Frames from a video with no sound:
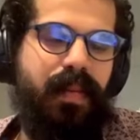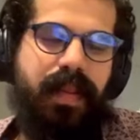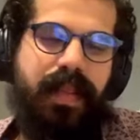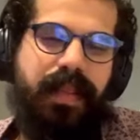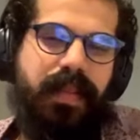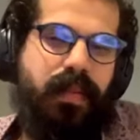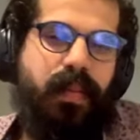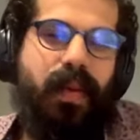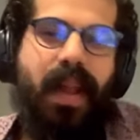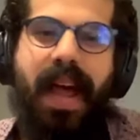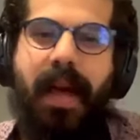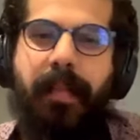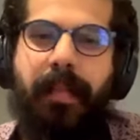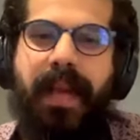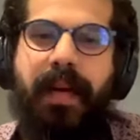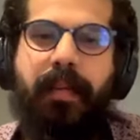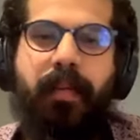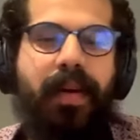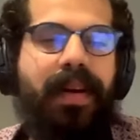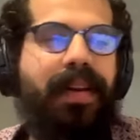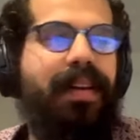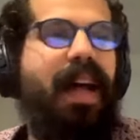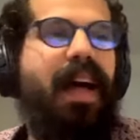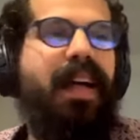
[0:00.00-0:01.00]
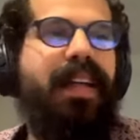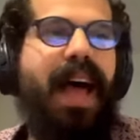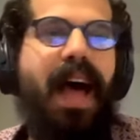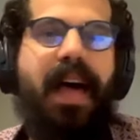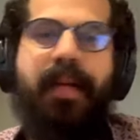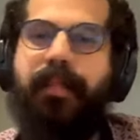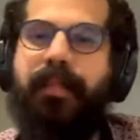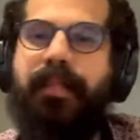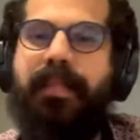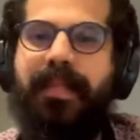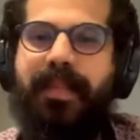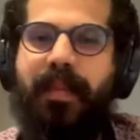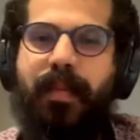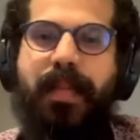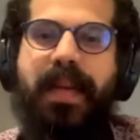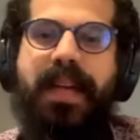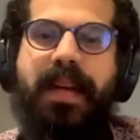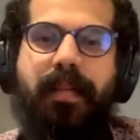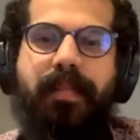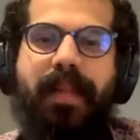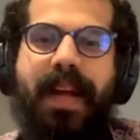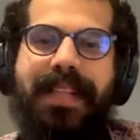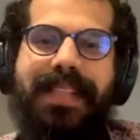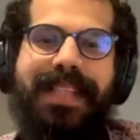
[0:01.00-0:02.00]
uh, I mean we're not. I'm to
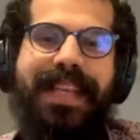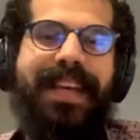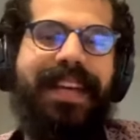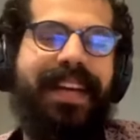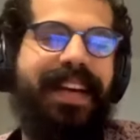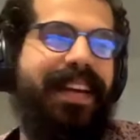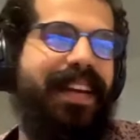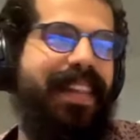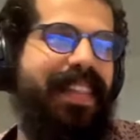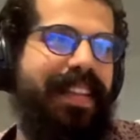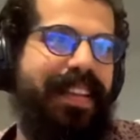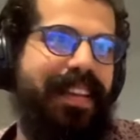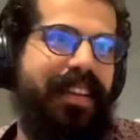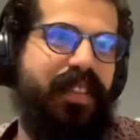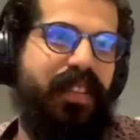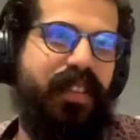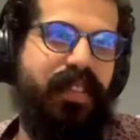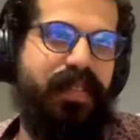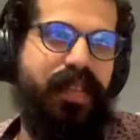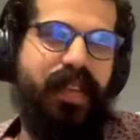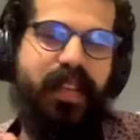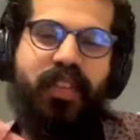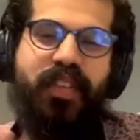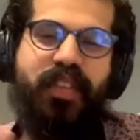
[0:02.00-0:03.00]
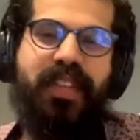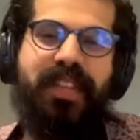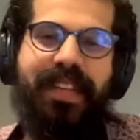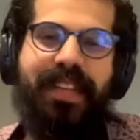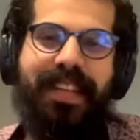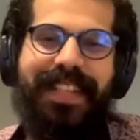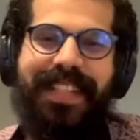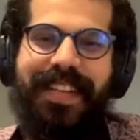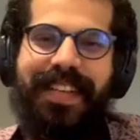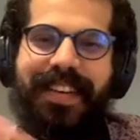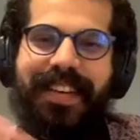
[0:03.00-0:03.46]
me I'm not saying anything controversial. These are